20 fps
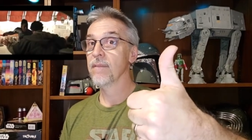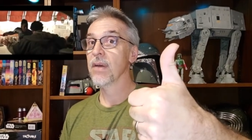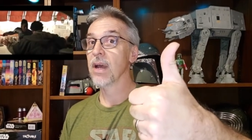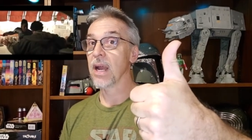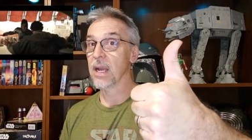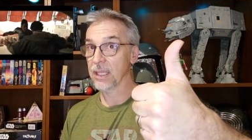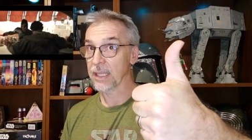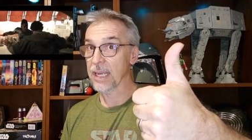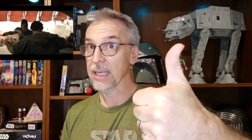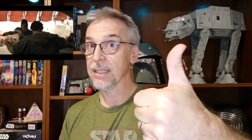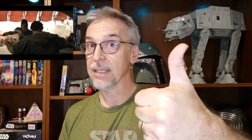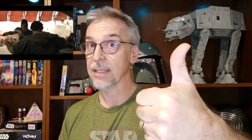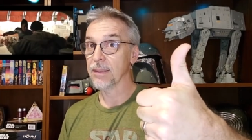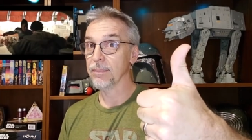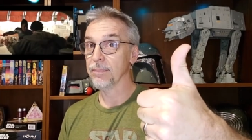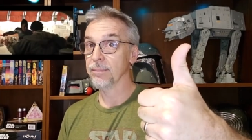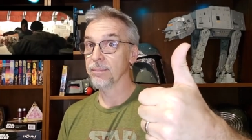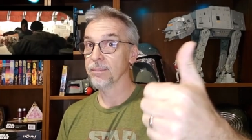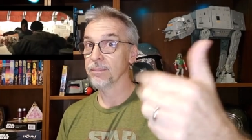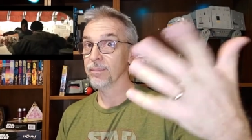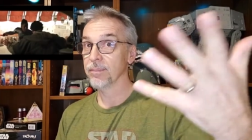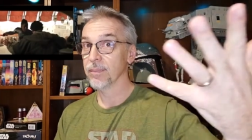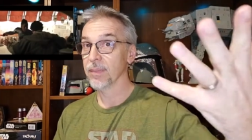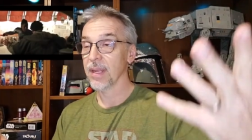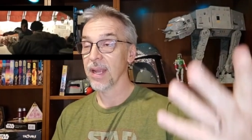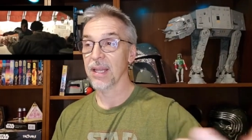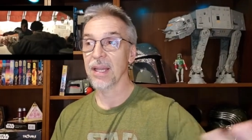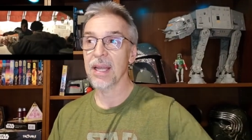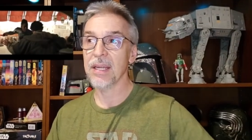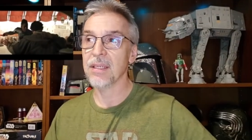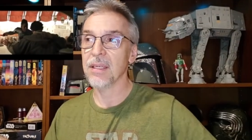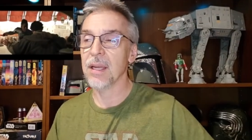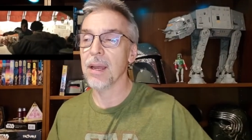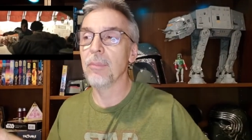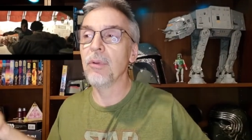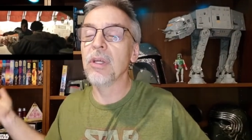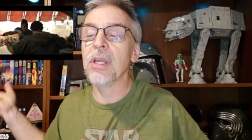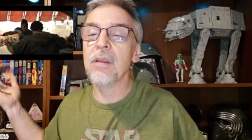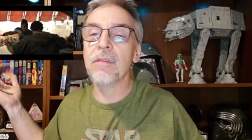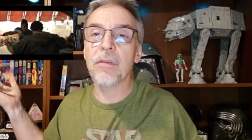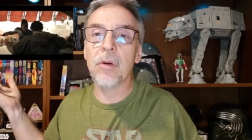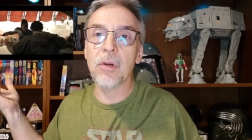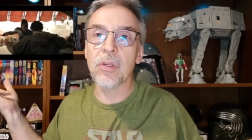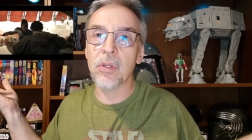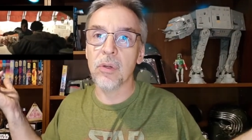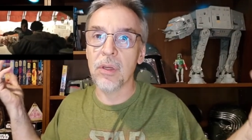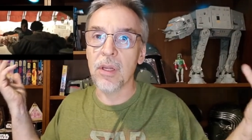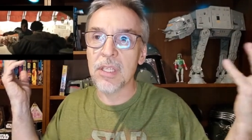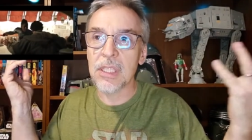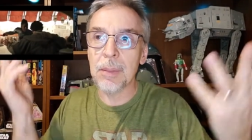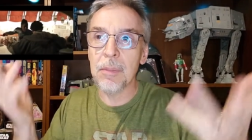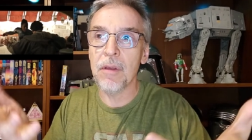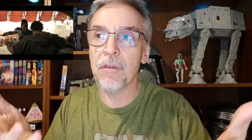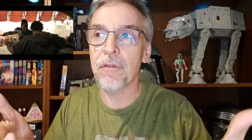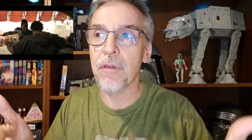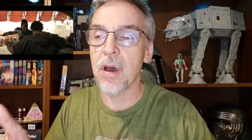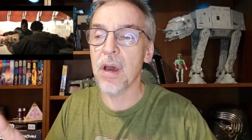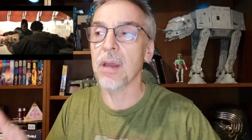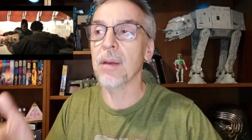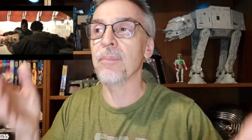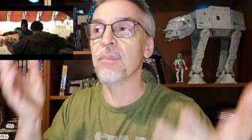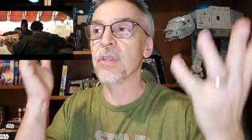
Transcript: I liked it. I liked it. I'm looking forward to it. It's gonna be fun.